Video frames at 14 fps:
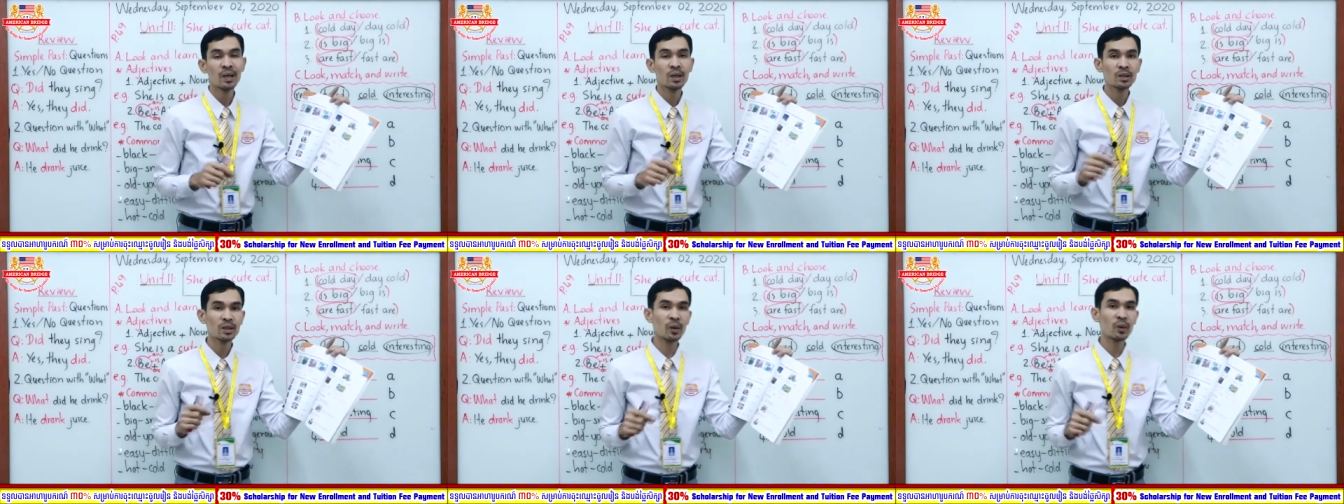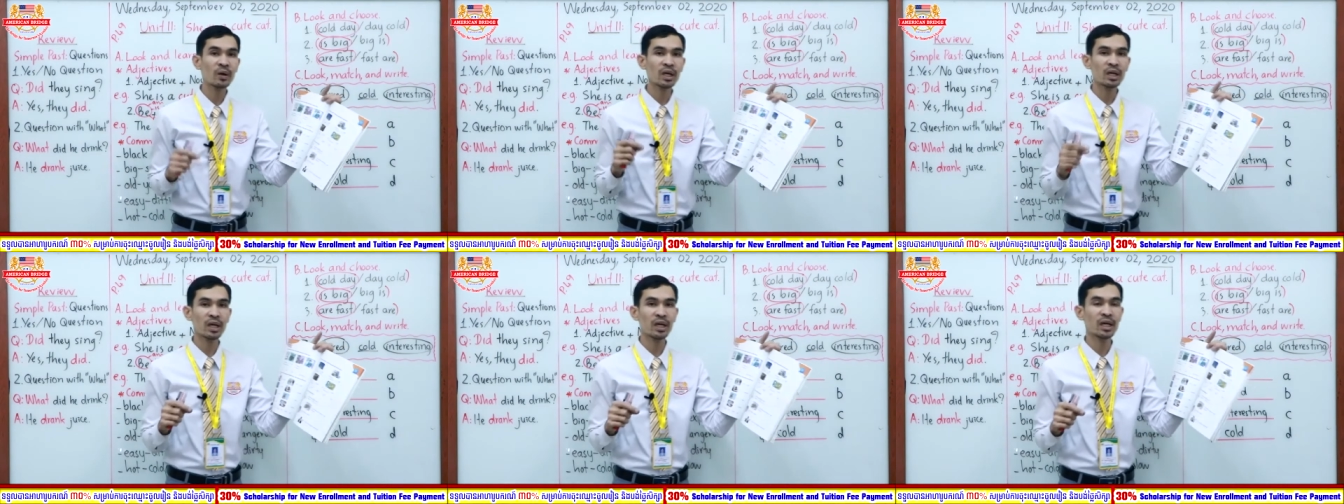So
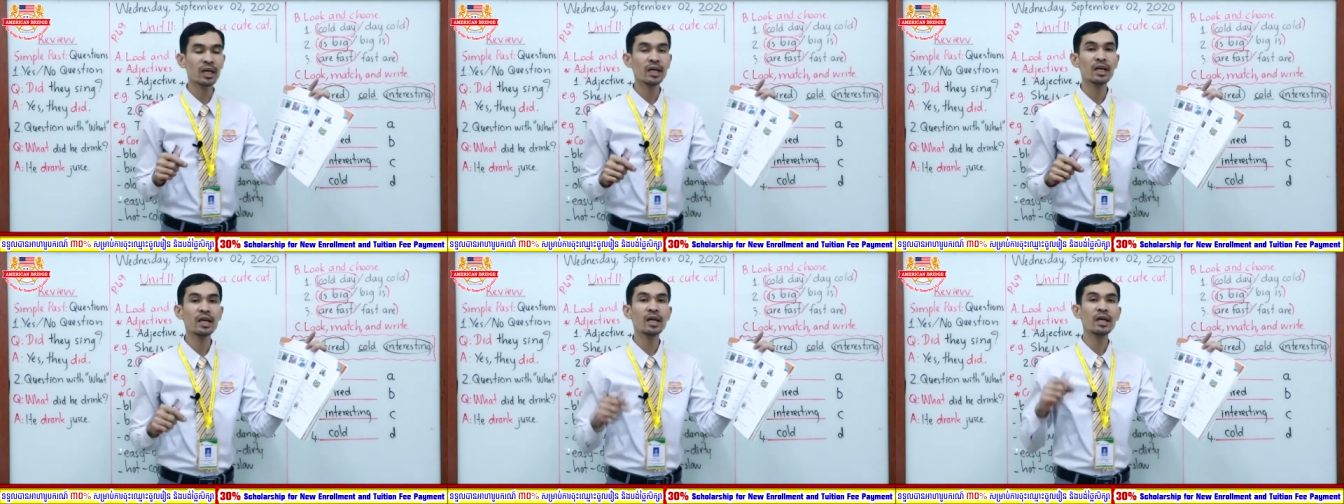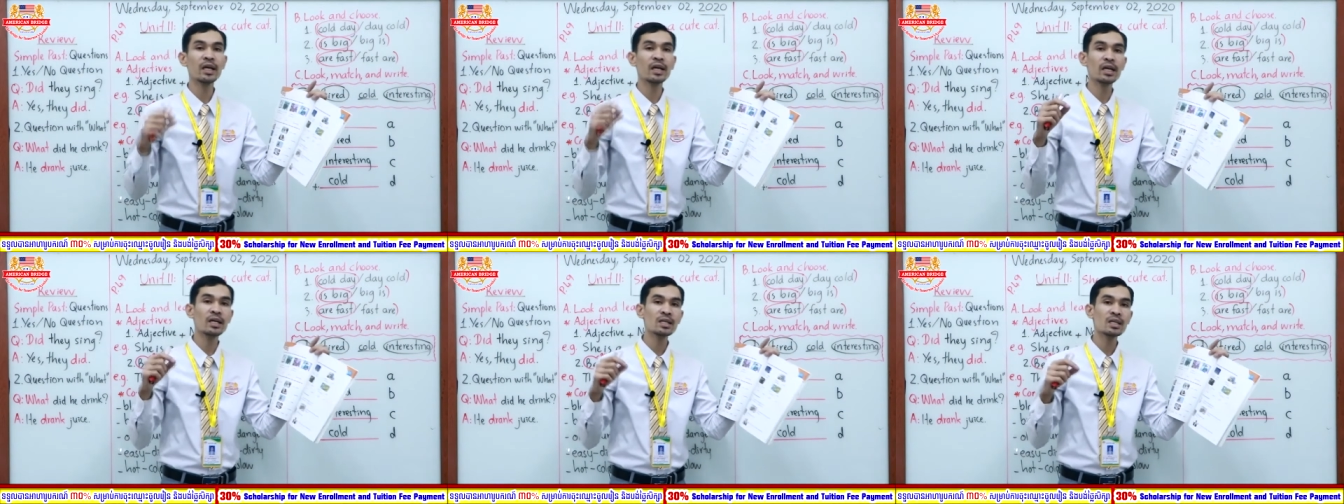red head here
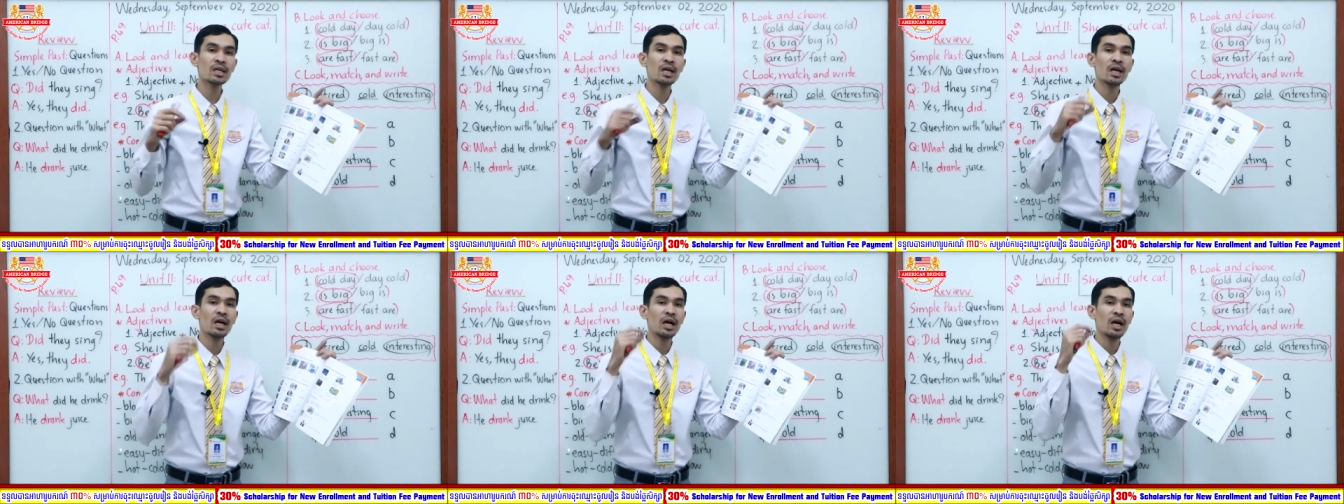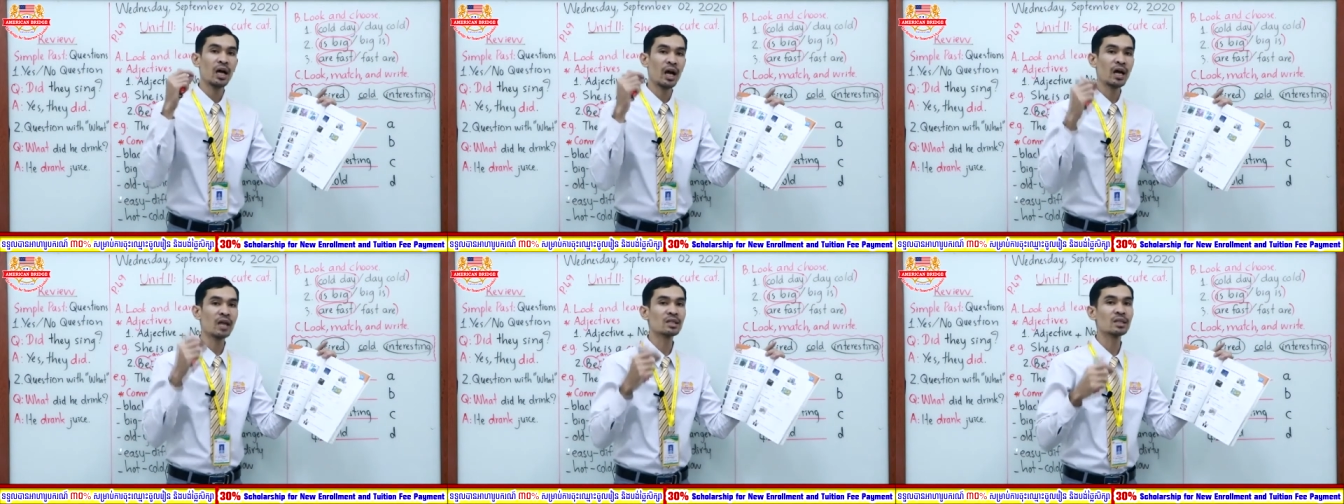is
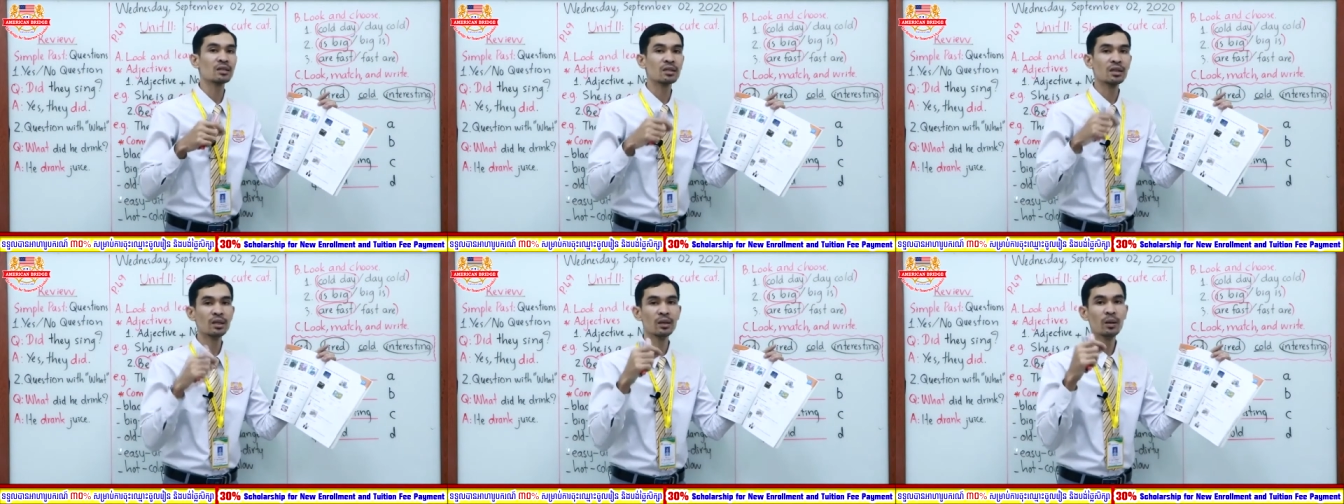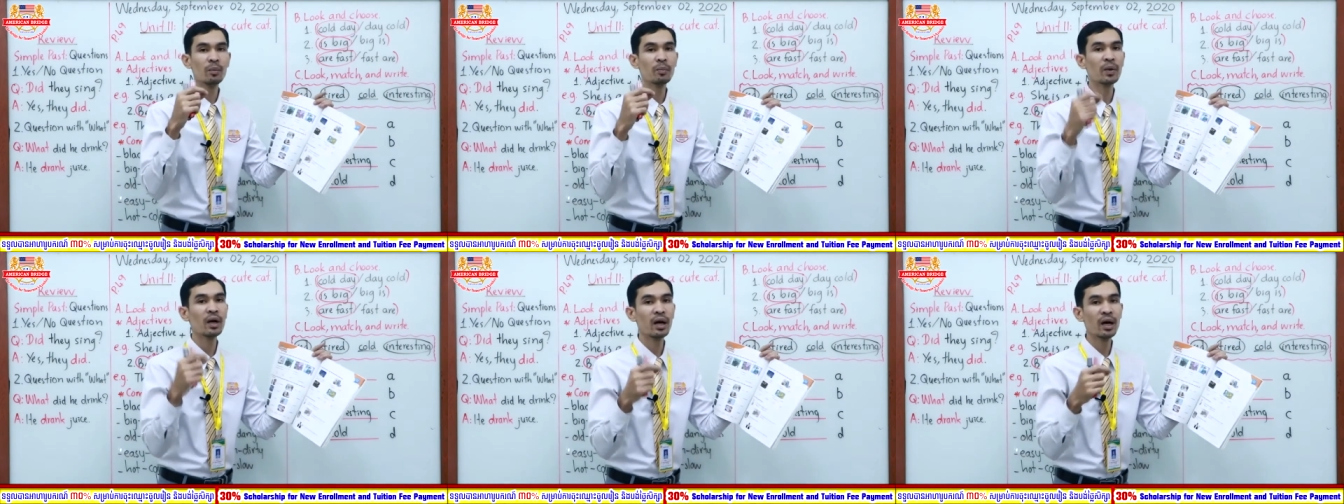
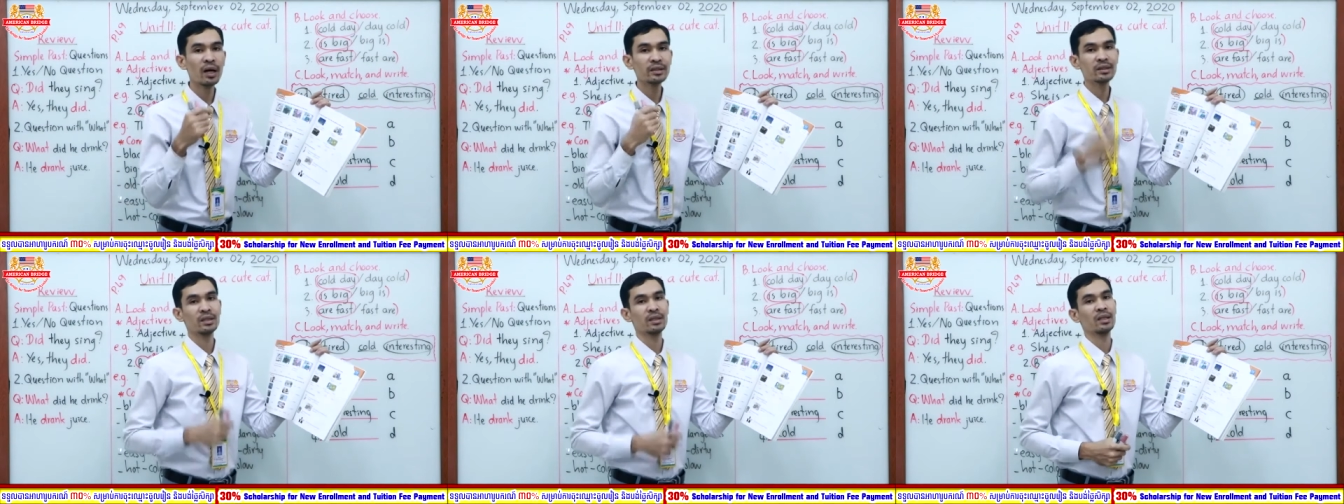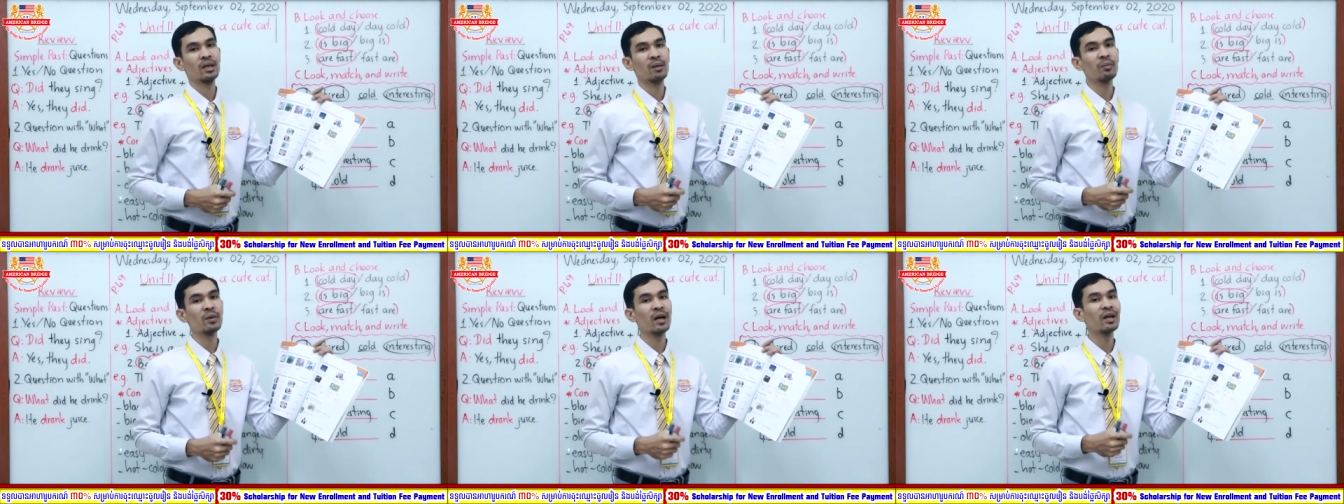adjective plus
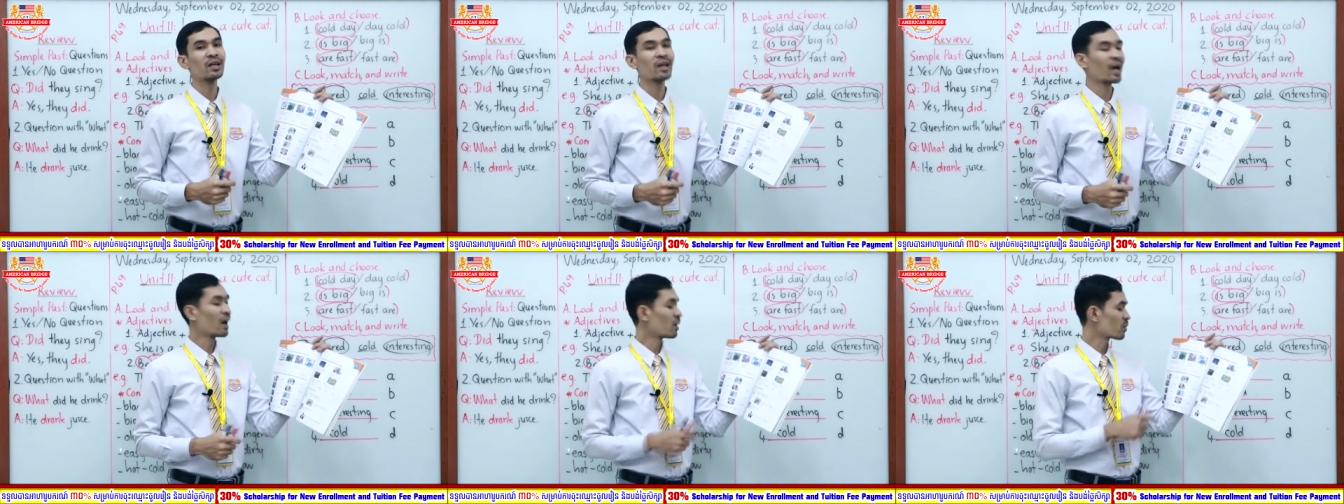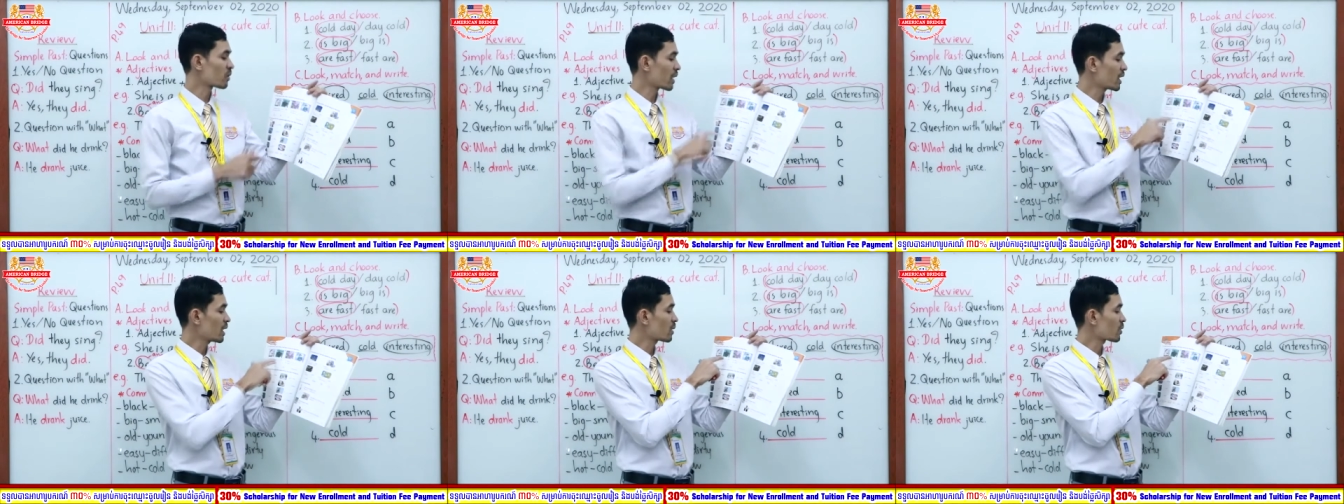plus noun,
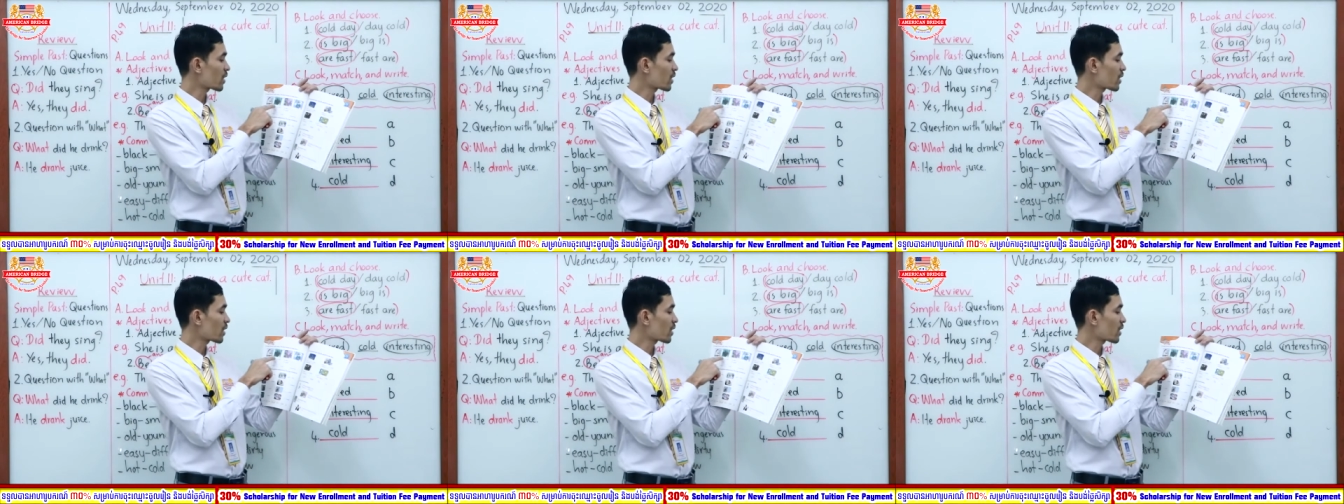right?